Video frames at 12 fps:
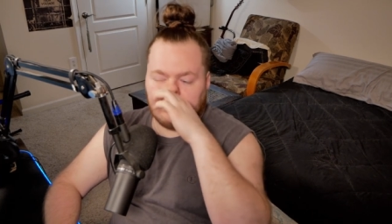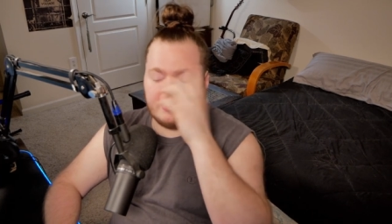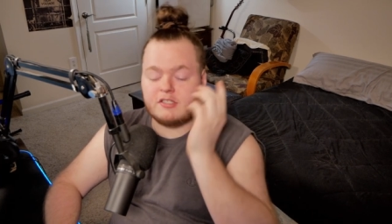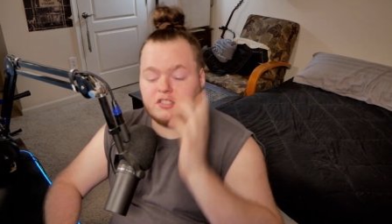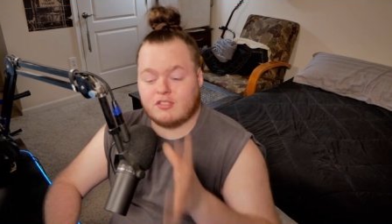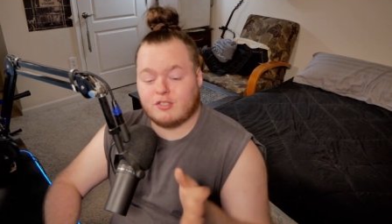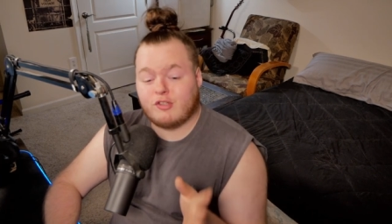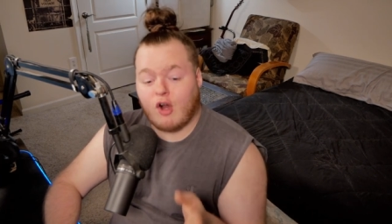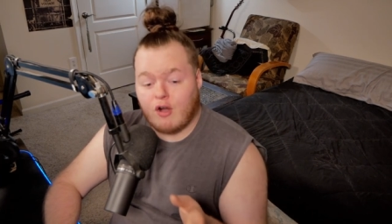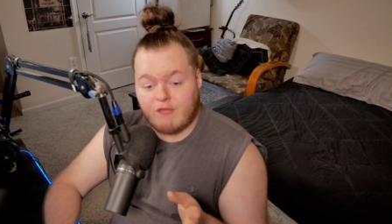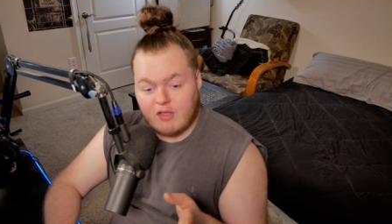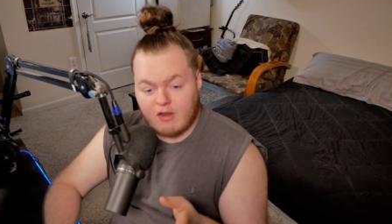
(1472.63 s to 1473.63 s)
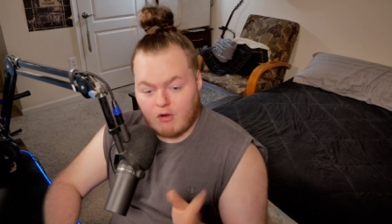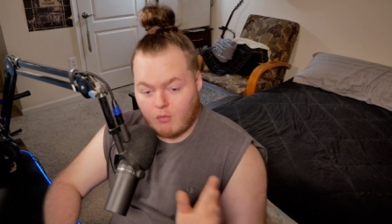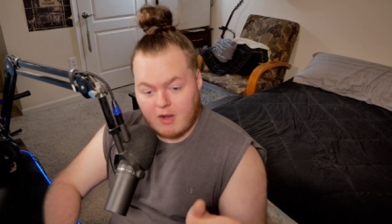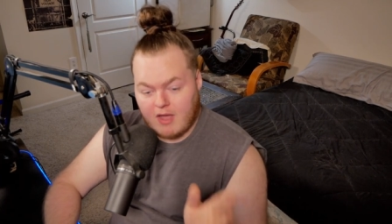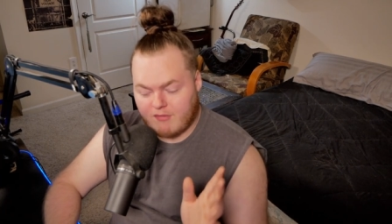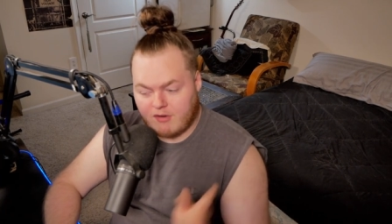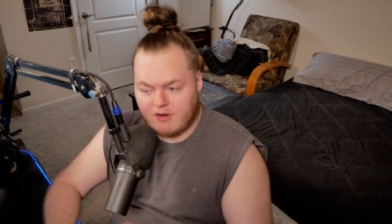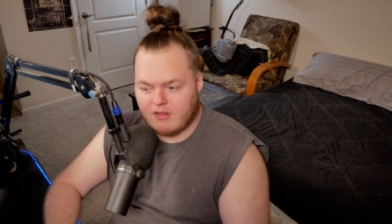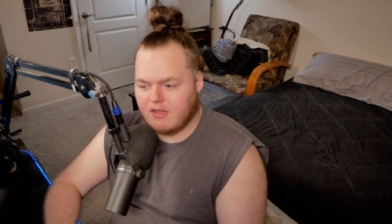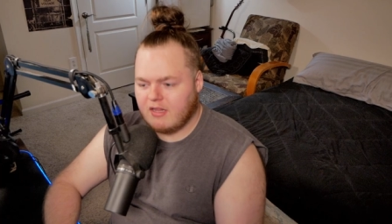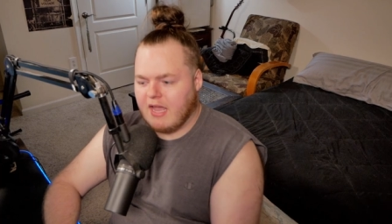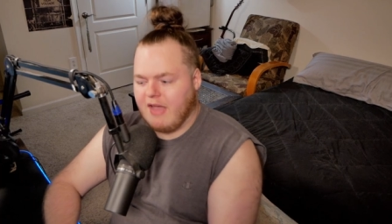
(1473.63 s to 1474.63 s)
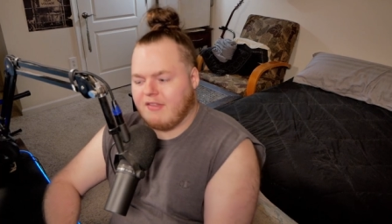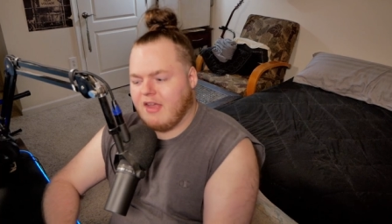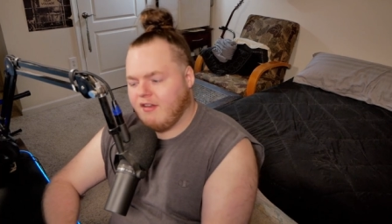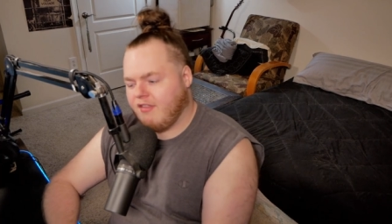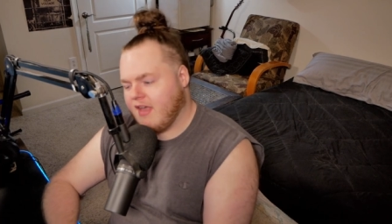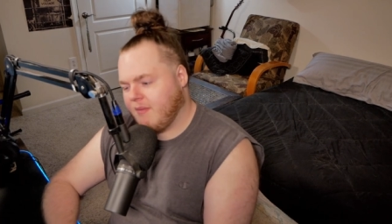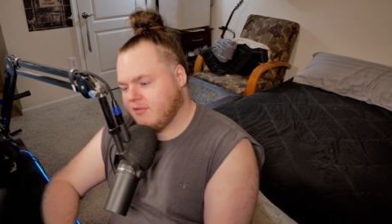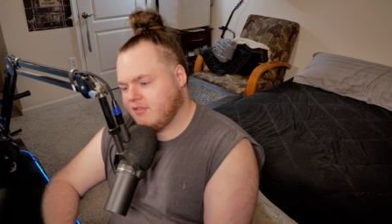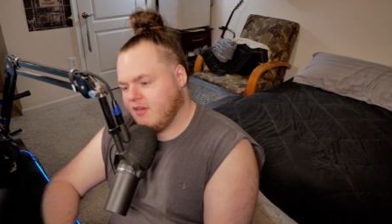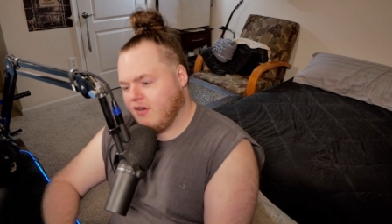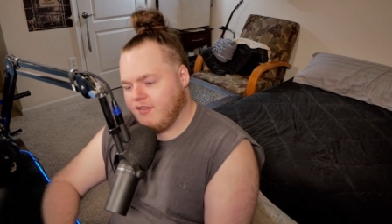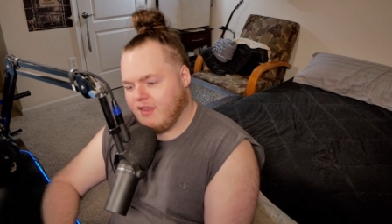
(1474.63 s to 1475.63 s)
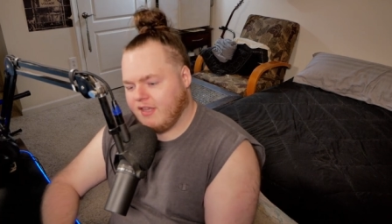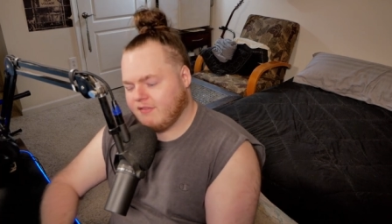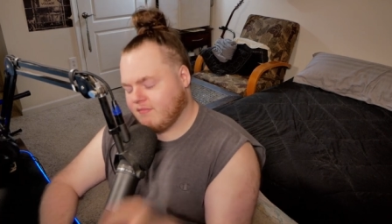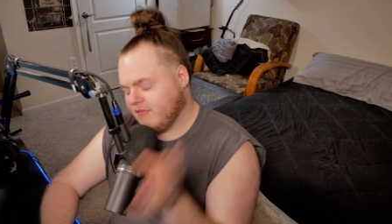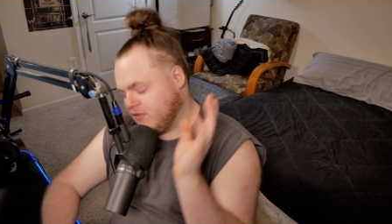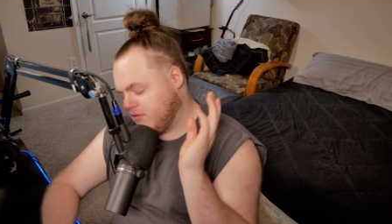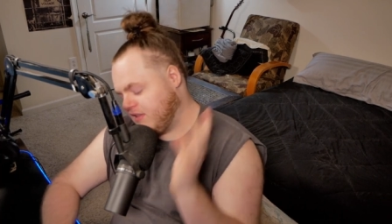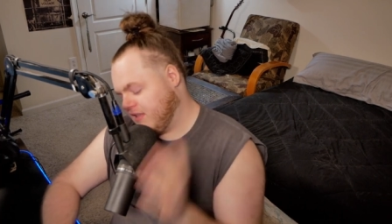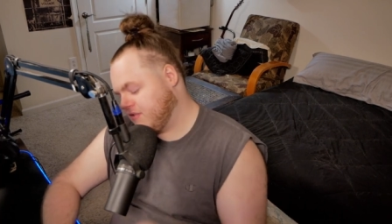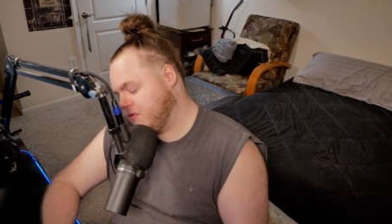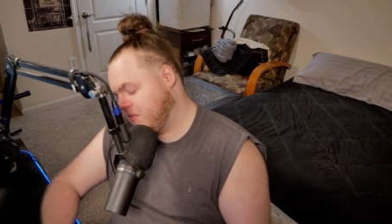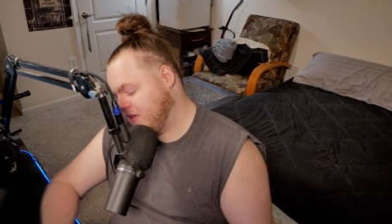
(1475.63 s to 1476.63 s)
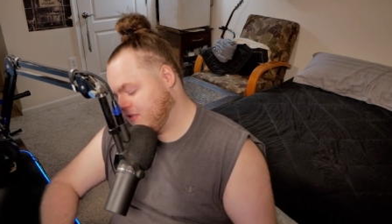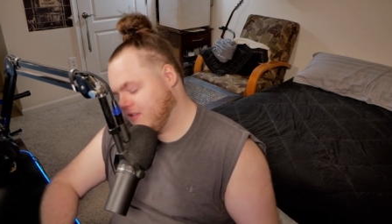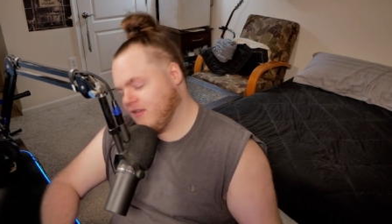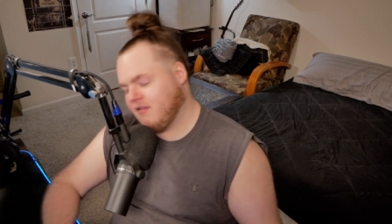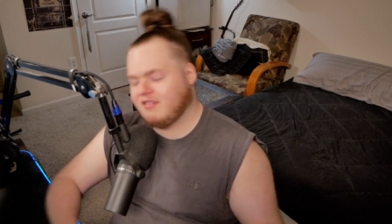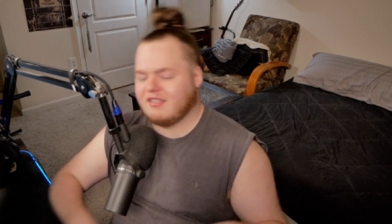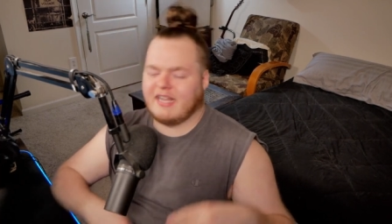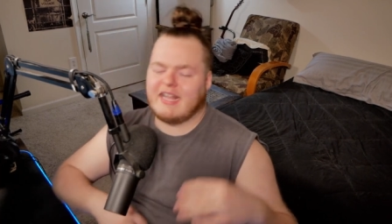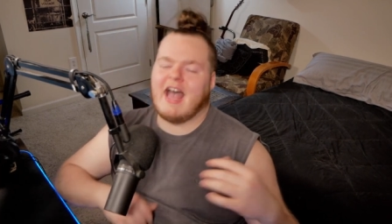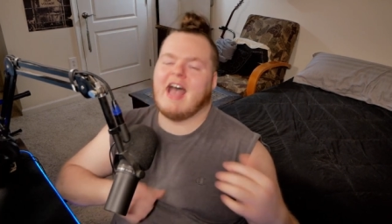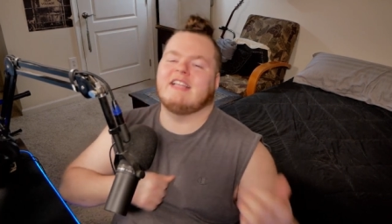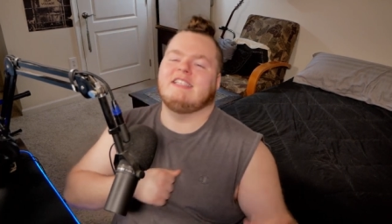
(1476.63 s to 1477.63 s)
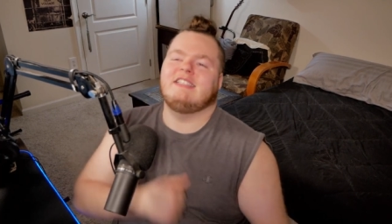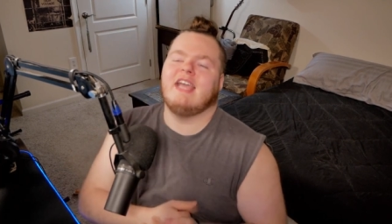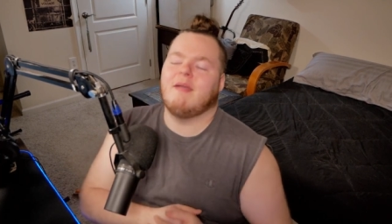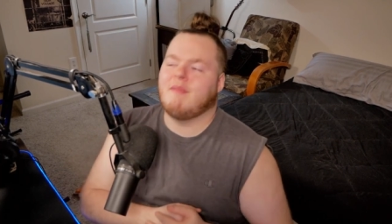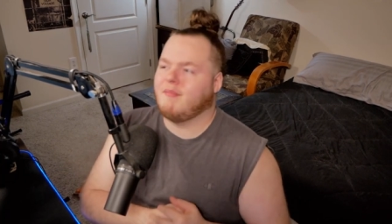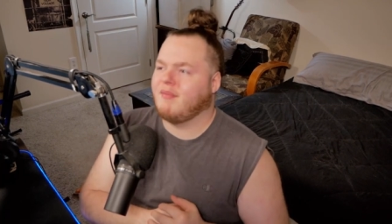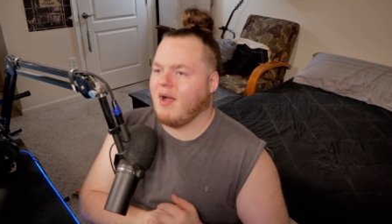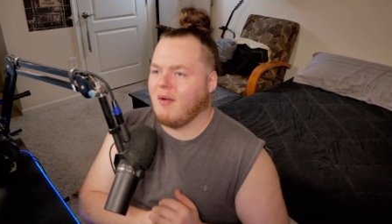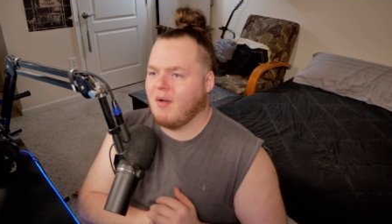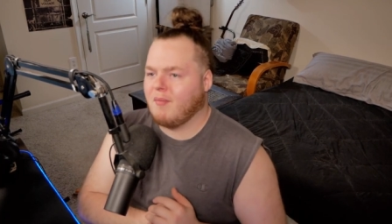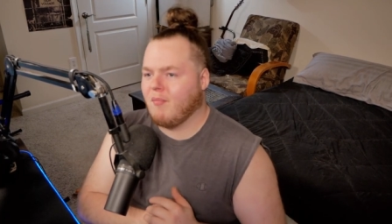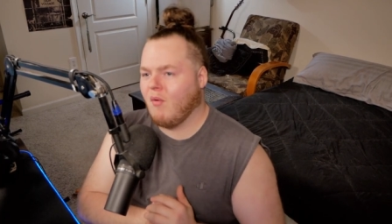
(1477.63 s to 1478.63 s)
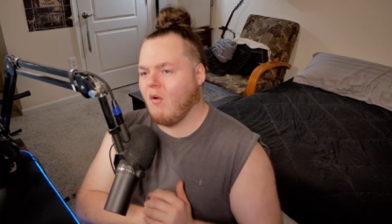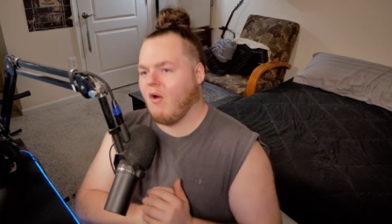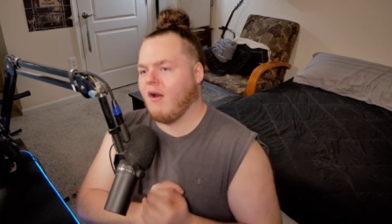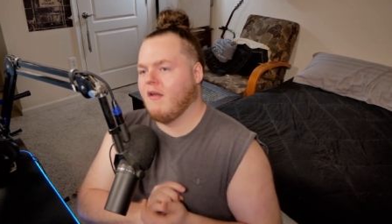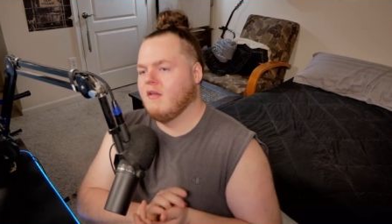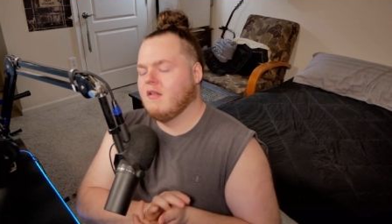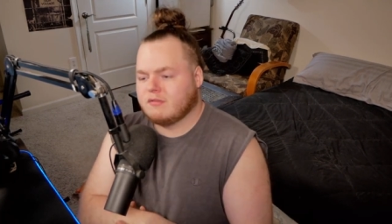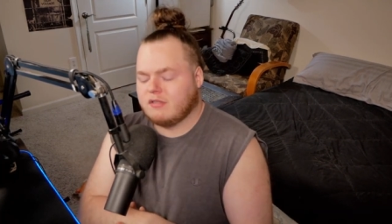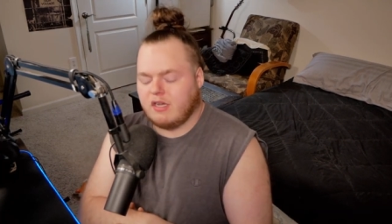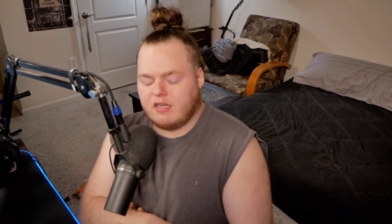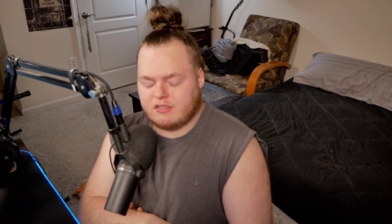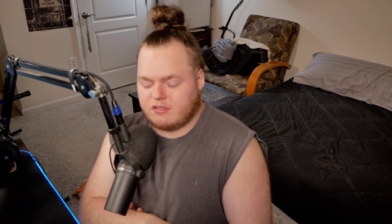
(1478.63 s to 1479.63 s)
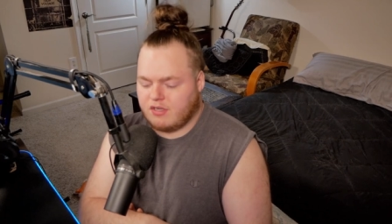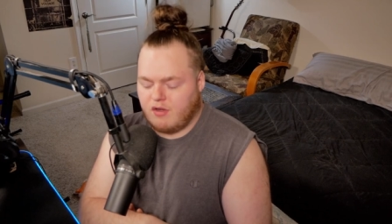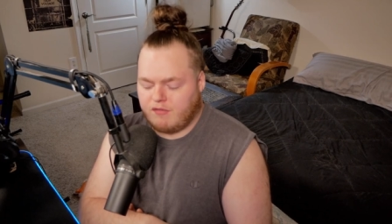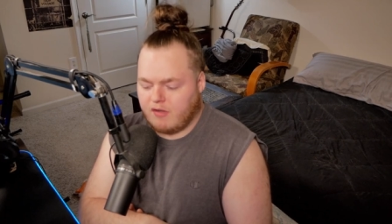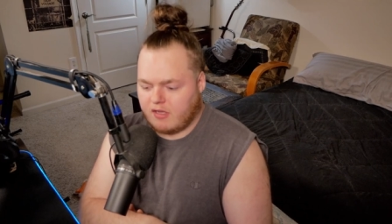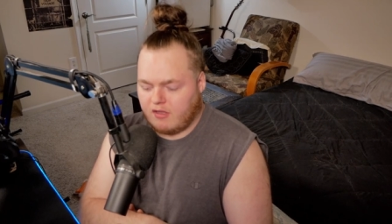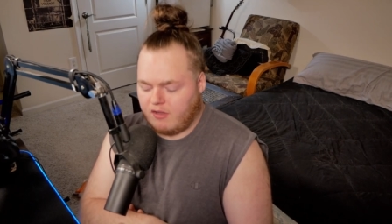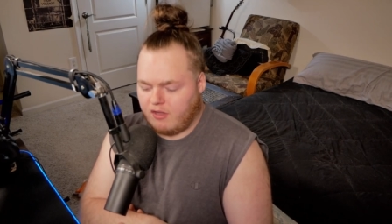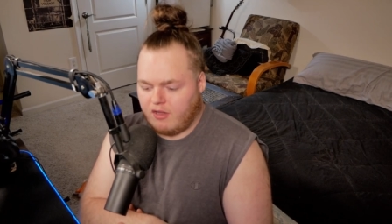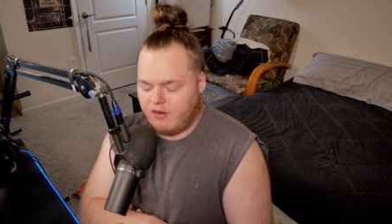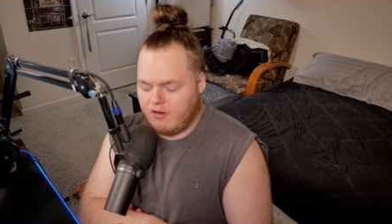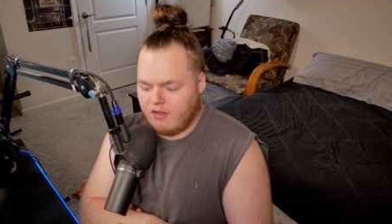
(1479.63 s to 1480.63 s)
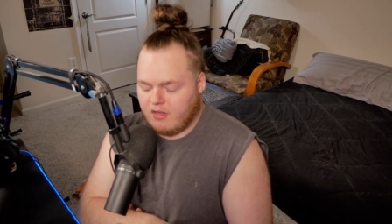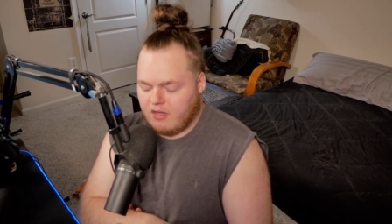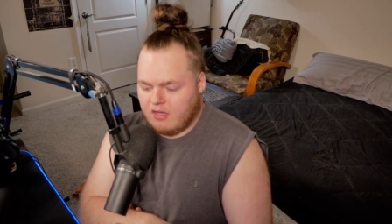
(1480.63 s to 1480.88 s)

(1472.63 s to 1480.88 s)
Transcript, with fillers: like just the start of it or whatever, at the end of the episode, and then it, you see that to be continued. It's like, God damn it, bro, I want more. Uh, so fucking good.